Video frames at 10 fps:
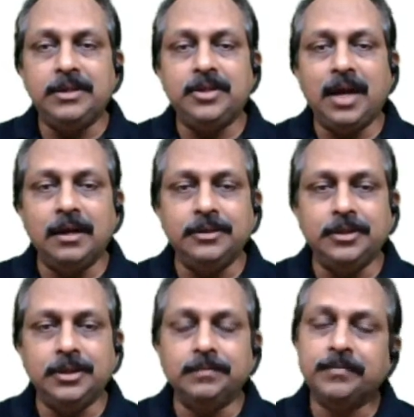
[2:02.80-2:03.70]

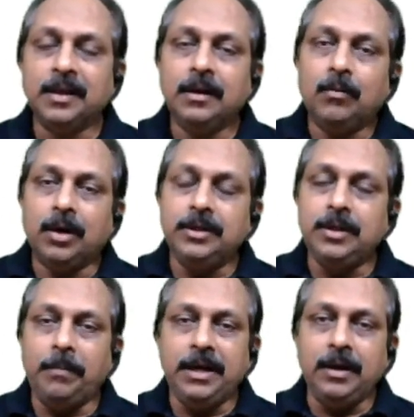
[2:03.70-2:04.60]
challenging. What is the
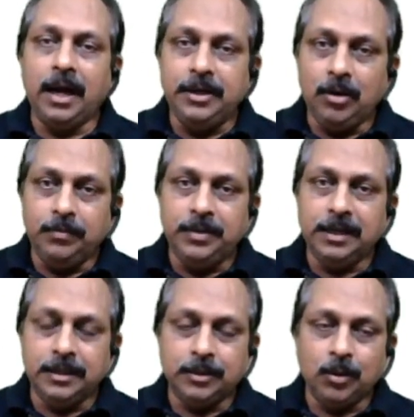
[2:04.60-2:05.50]
main idea of the
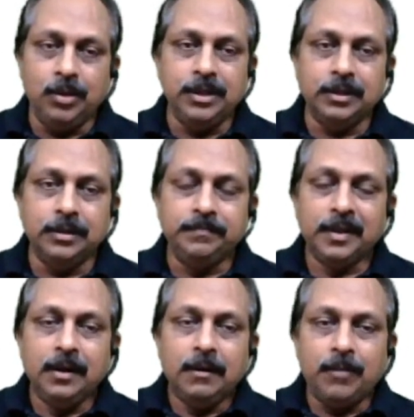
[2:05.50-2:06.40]
editorial?
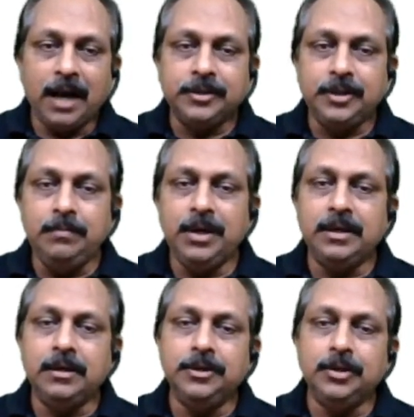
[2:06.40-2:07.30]
Vaccine
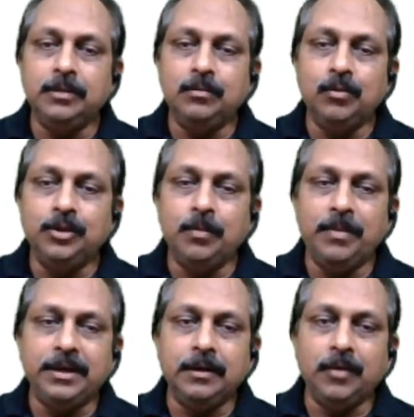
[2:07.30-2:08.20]
makers should move to
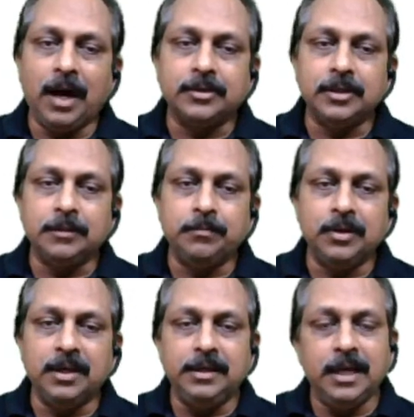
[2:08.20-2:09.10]
making vaccines for
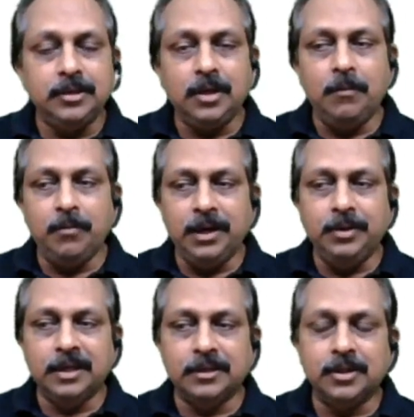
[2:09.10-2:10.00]
the Delta
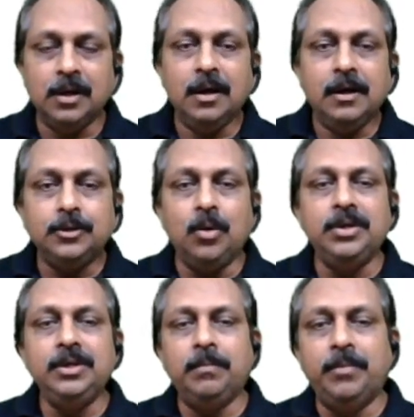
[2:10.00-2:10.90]
variants. So
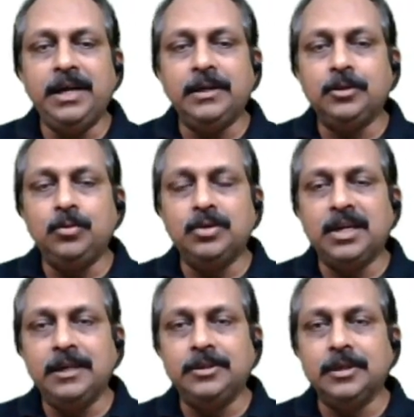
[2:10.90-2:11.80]
here, breakthrough
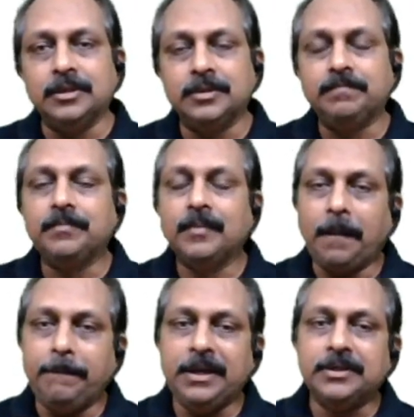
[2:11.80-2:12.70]
cases,
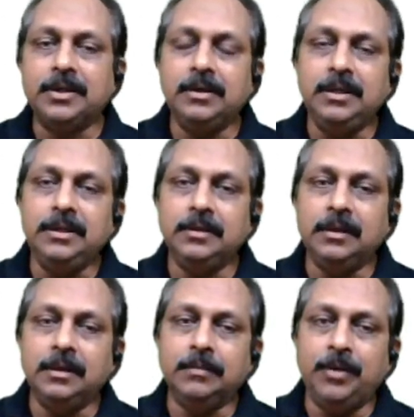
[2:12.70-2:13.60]
basically
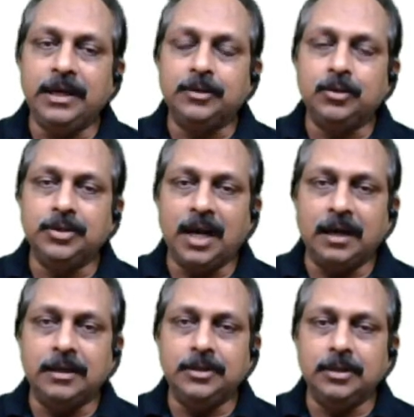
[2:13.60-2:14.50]
the breakthrough
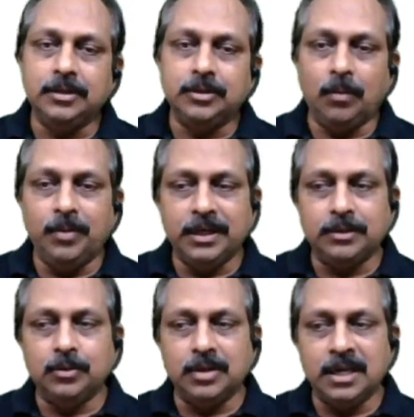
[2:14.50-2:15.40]
challenges or
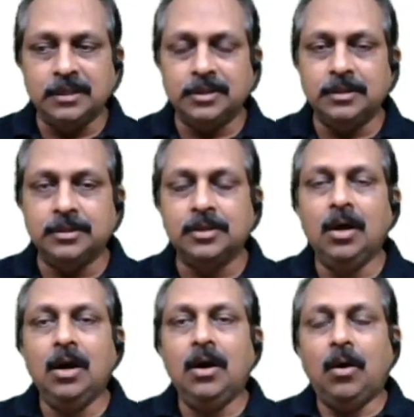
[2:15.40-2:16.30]
breakthrough cases
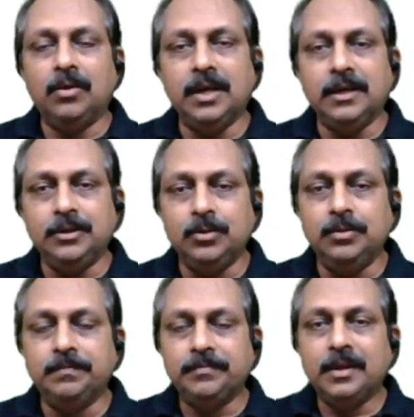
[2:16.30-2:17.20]
or the new
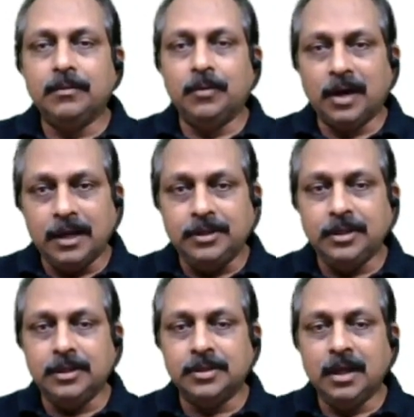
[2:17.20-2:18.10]

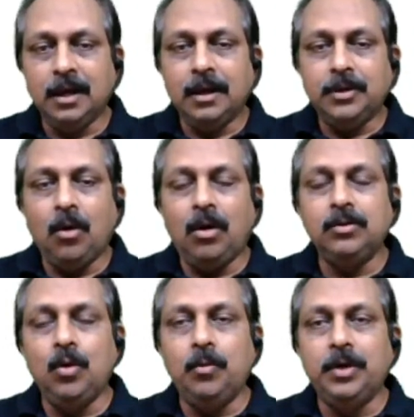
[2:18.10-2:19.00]
varieties, they all
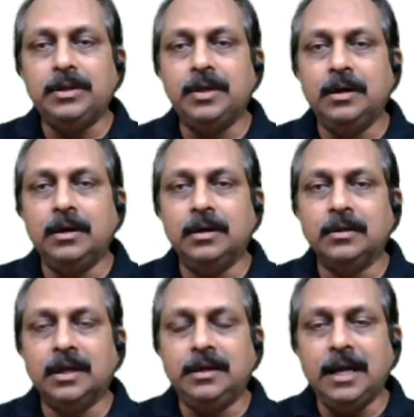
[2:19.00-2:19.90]
go with
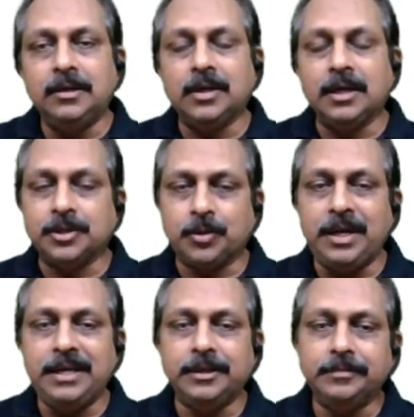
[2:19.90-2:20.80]
the Delta
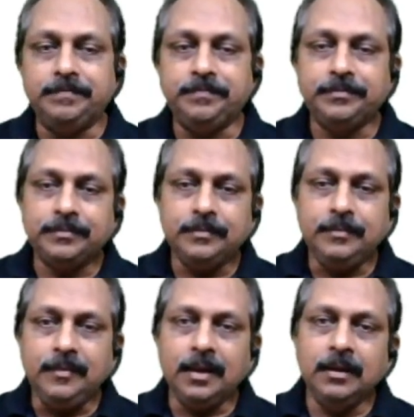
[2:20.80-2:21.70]
strain.
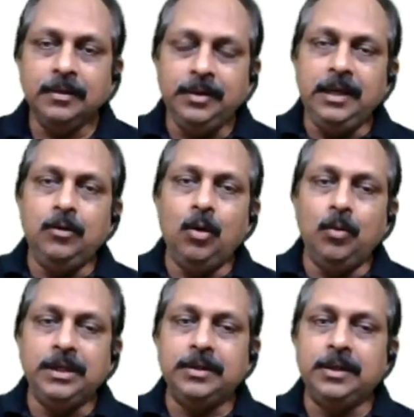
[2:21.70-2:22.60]
They go
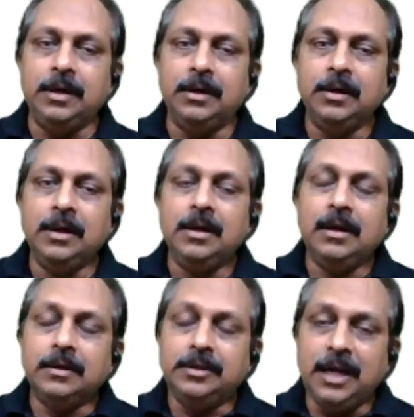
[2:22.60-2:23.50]
with
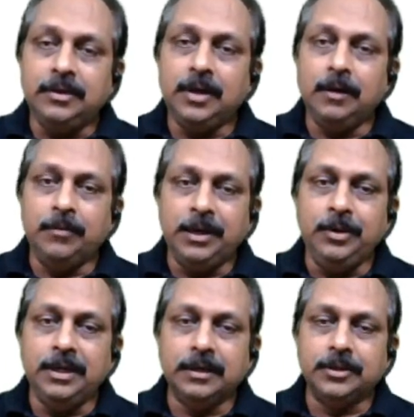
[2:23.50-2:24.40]
Delta
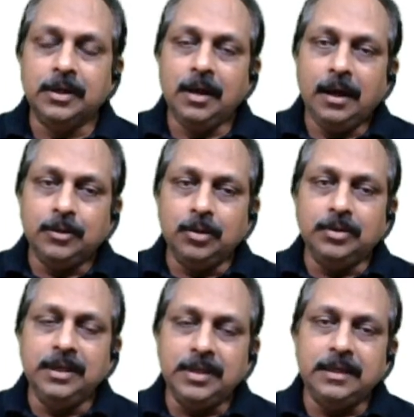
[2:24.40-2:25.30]
variants. So
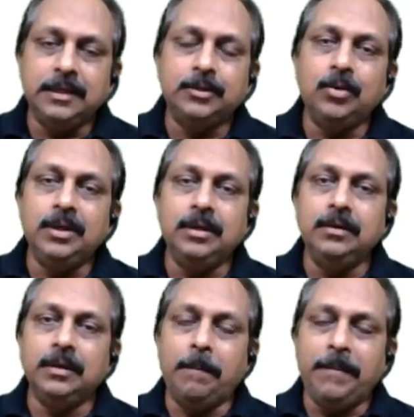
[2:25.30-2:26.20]
this editorial,
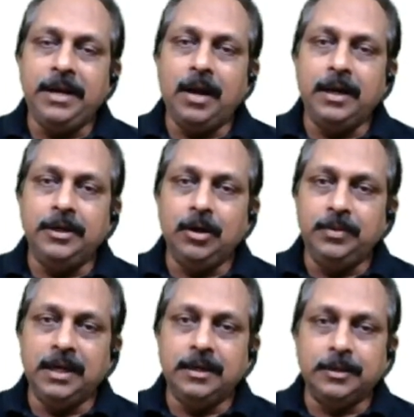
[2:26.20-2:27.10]
the main idea of
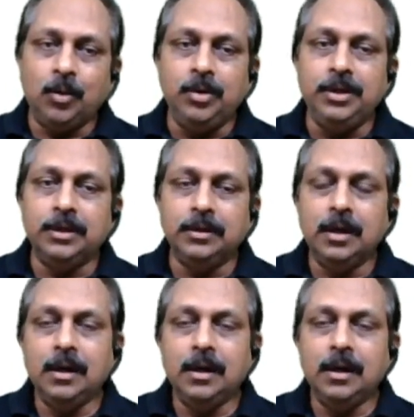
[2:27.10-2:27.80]
the editorial,